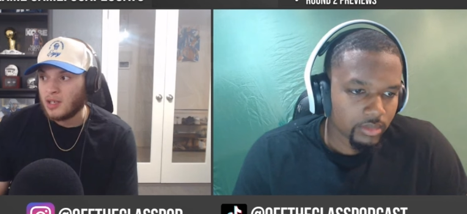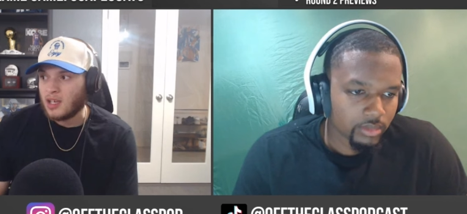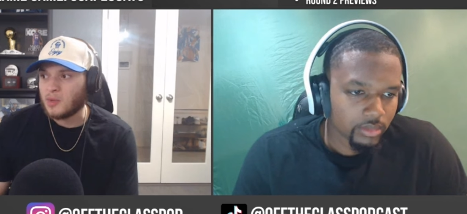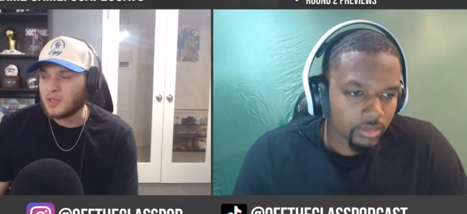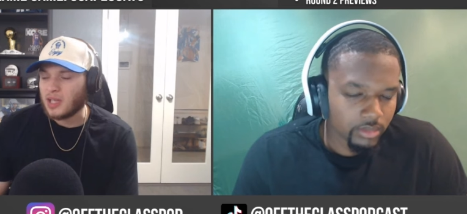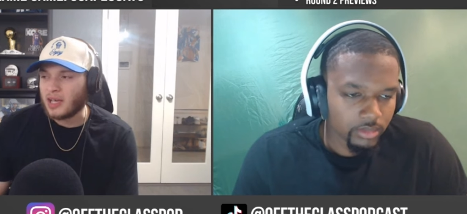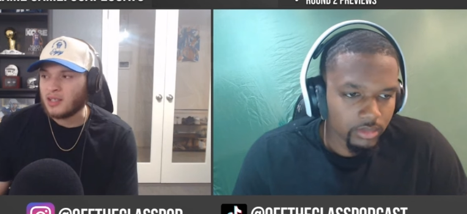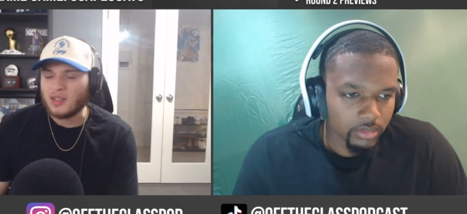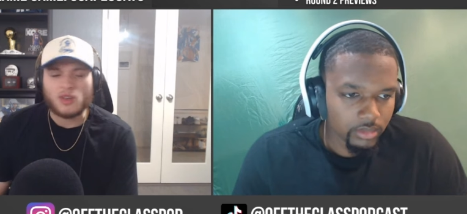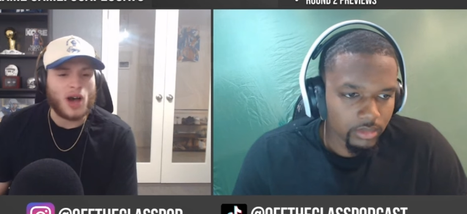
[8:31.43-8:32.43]
Speaker 1: he was like,
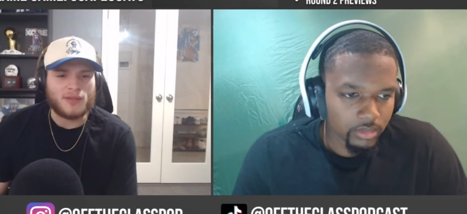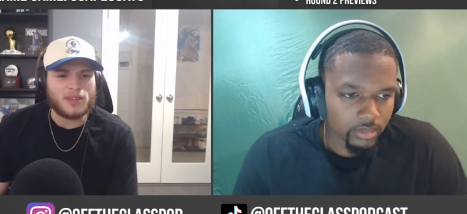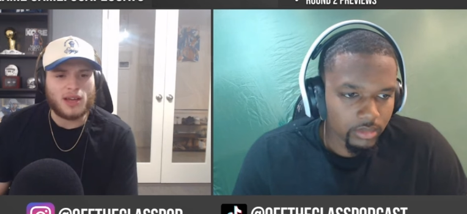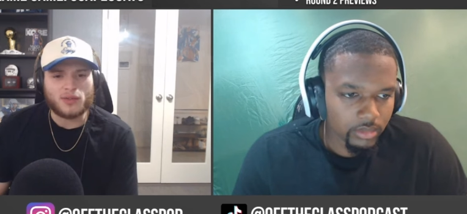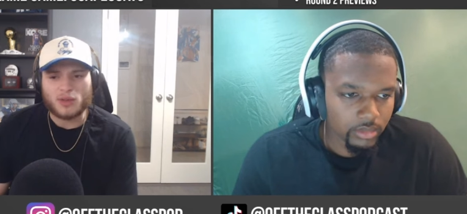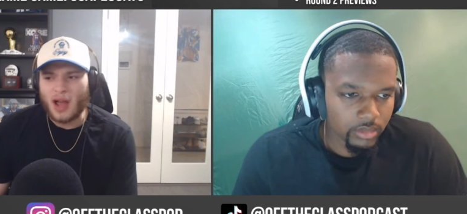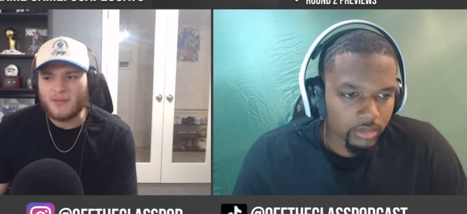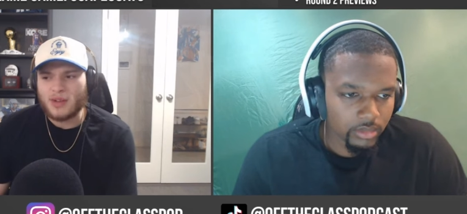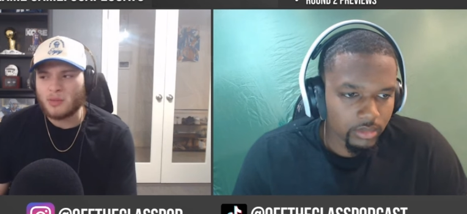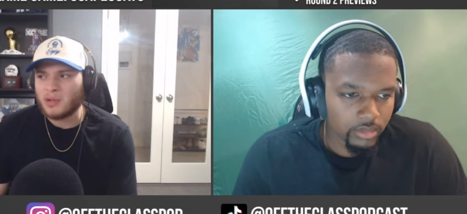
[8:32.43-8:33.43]
you know, I've never, I've
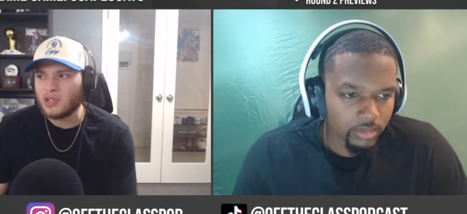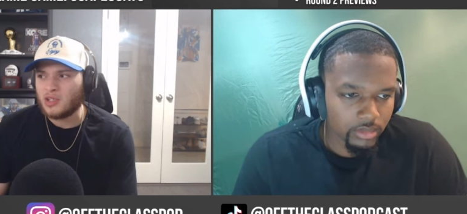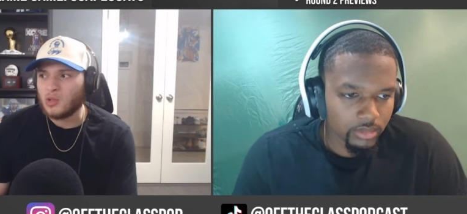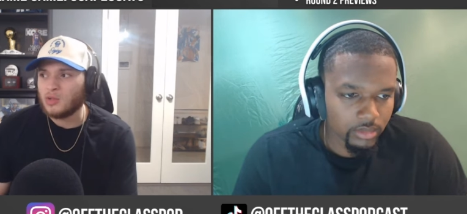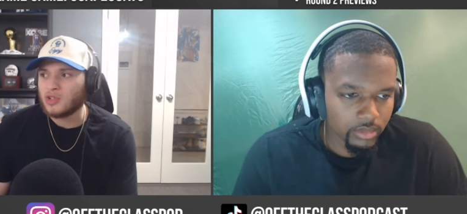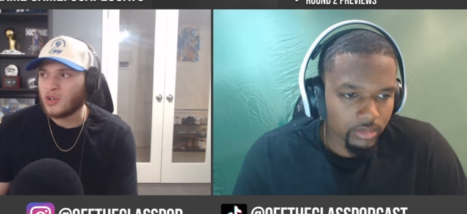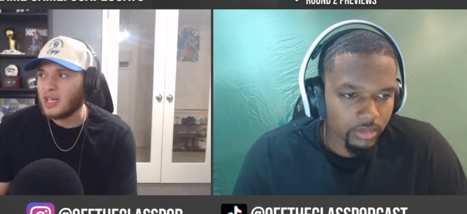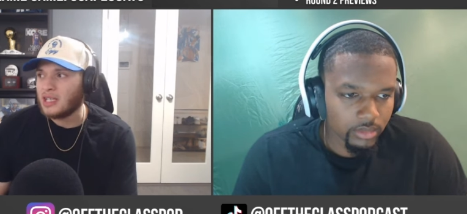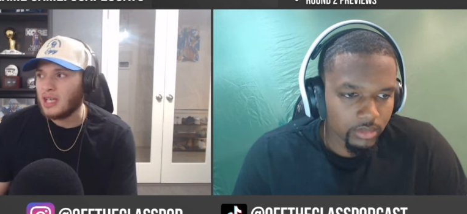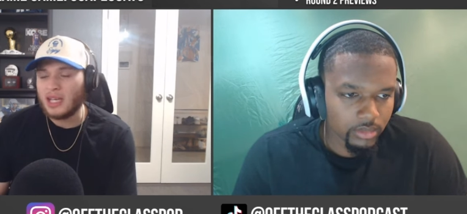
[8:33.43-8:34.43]
never been huge on
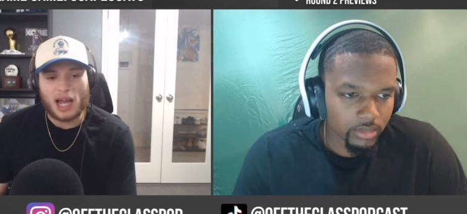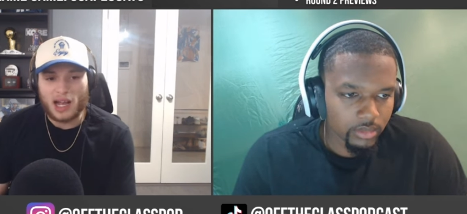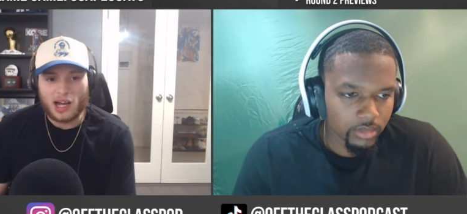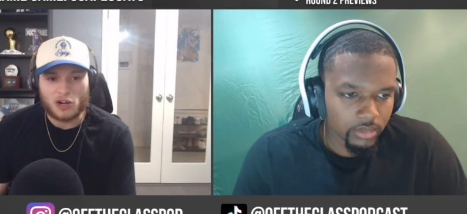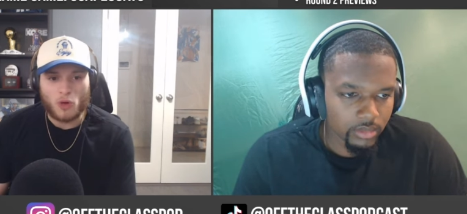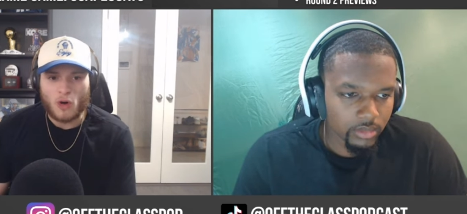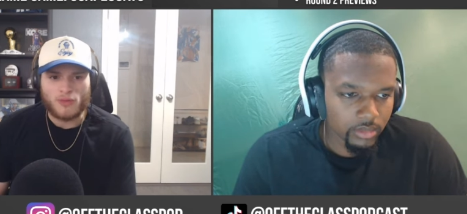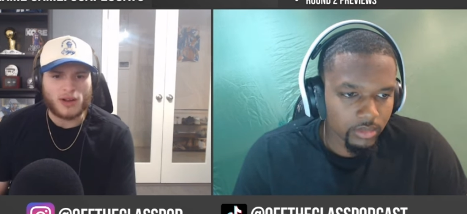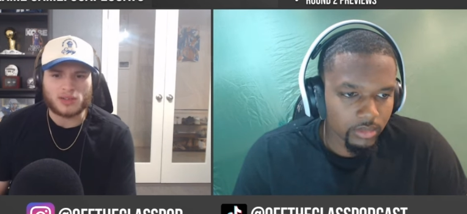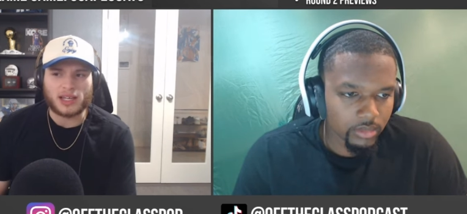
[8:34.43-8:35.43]
AD, and I cut him off,
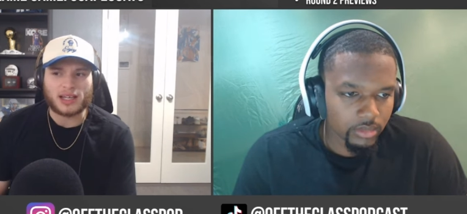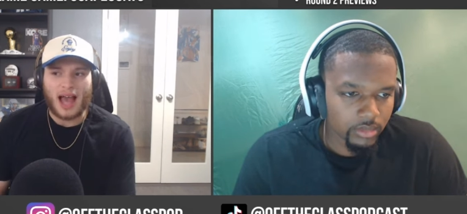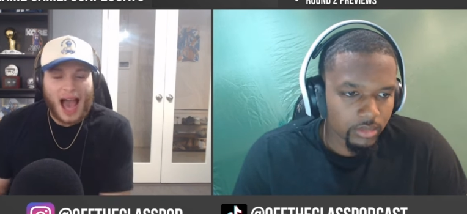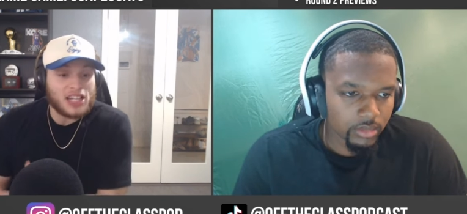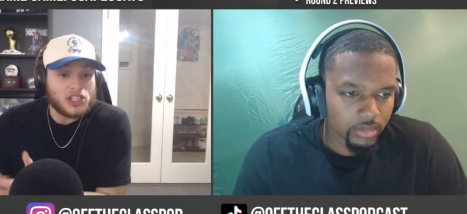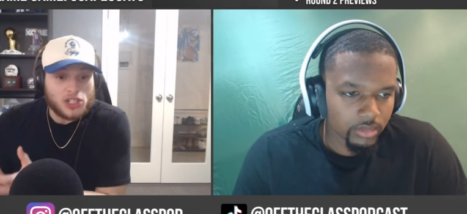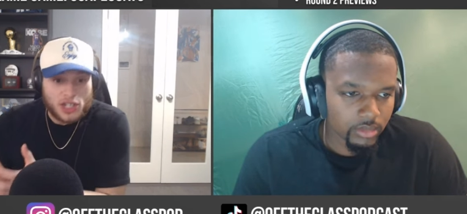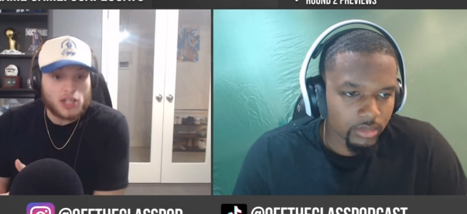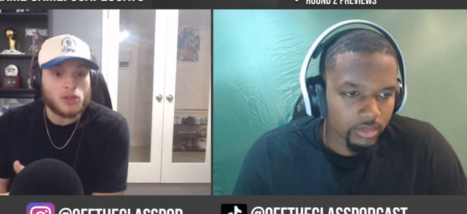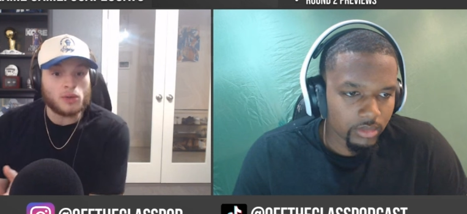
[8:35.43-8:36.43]
and I was like, I
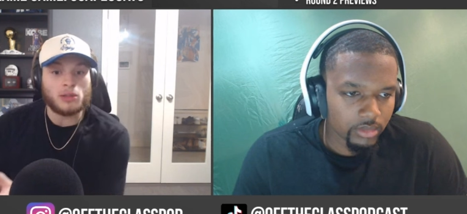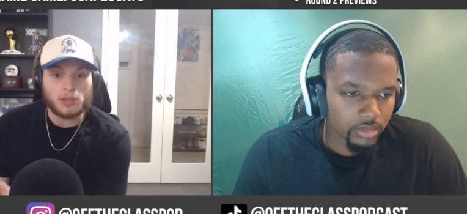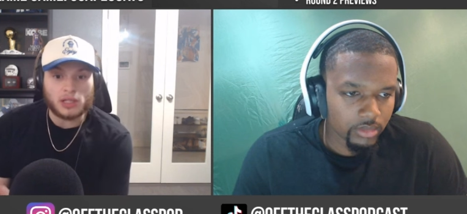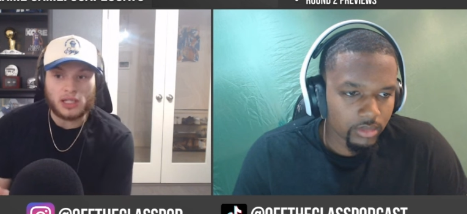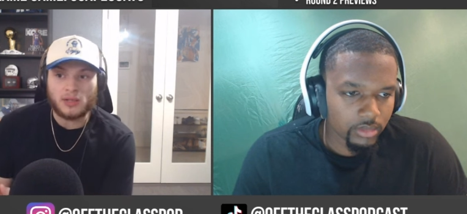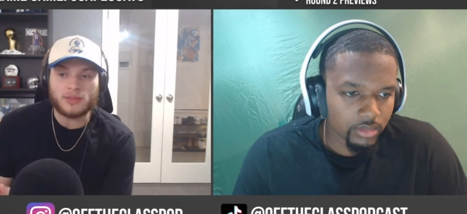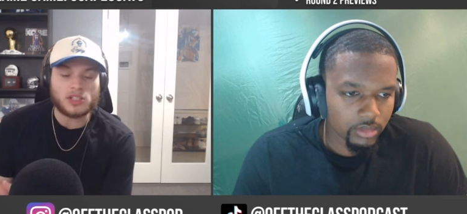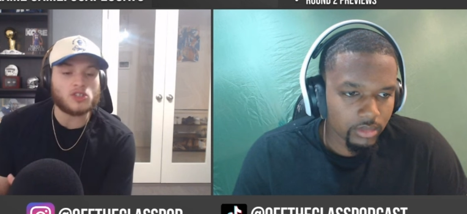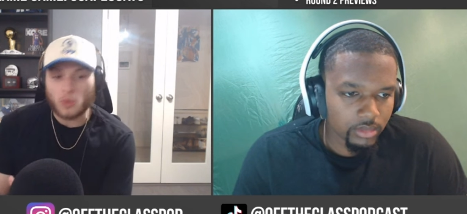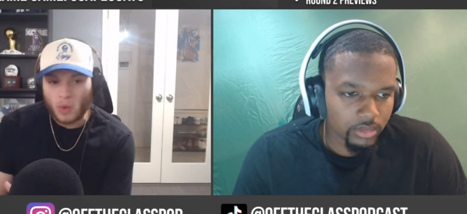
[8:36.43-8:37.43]
genuinely believe
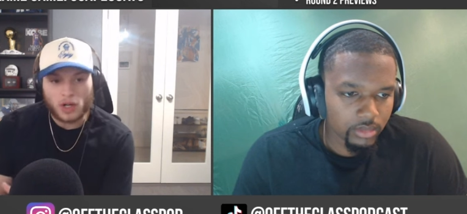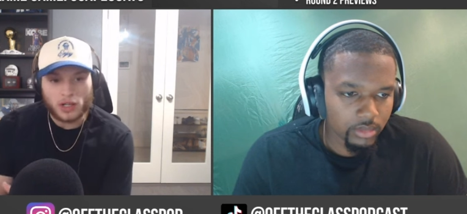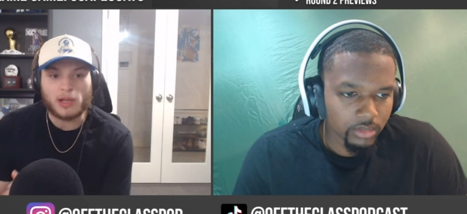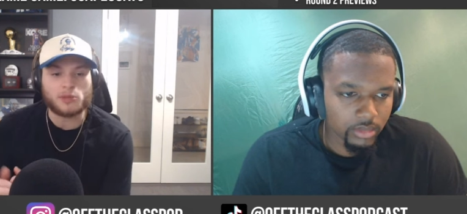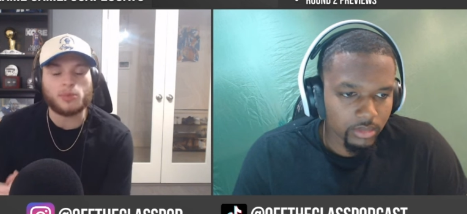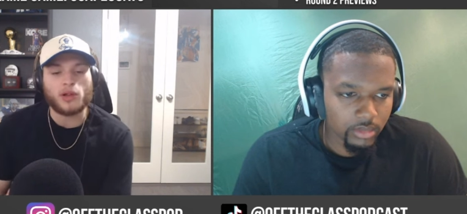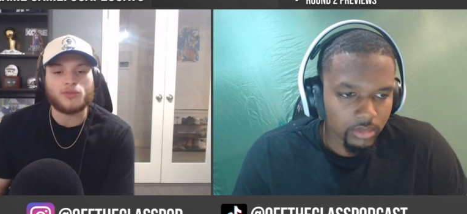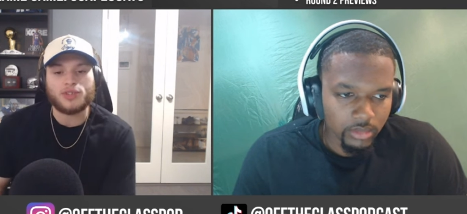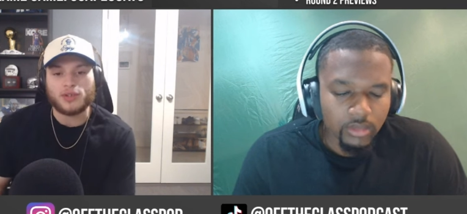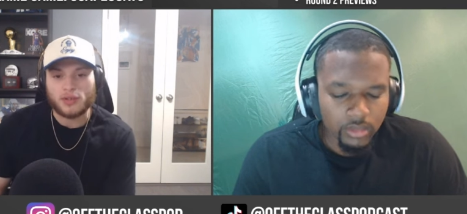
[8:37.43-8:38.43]
this is one of the best
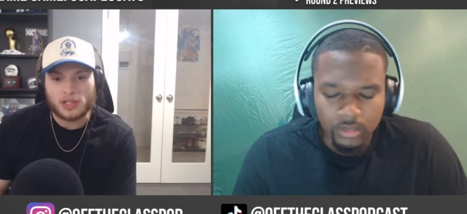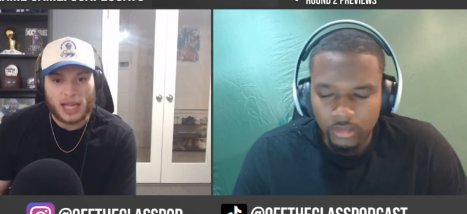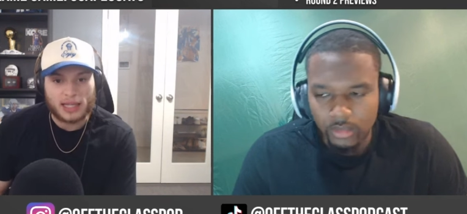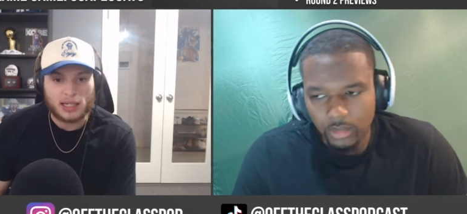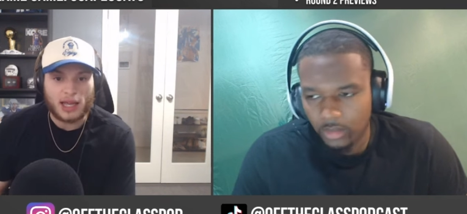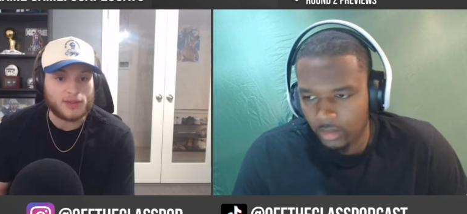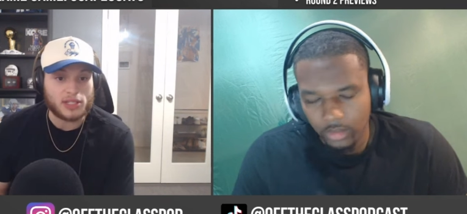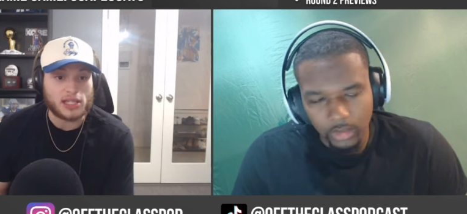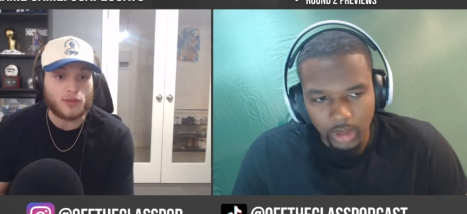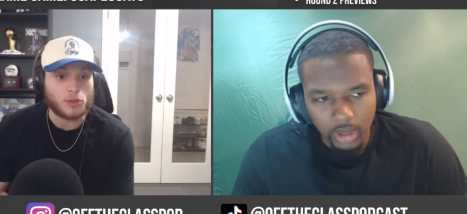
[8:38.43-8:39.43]
playoff series Anthony
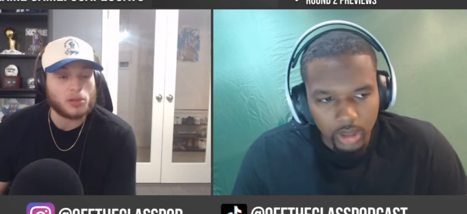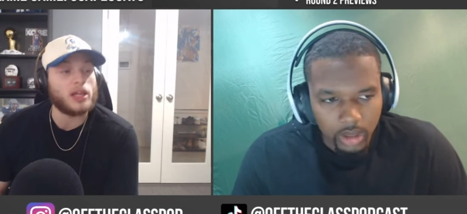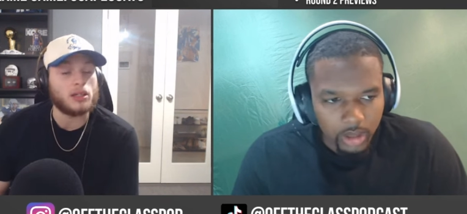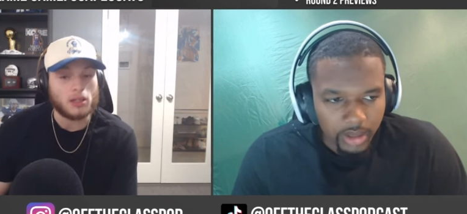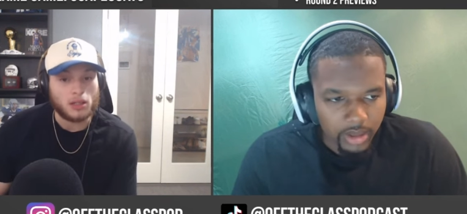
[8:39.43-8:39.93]
Davis has ever played.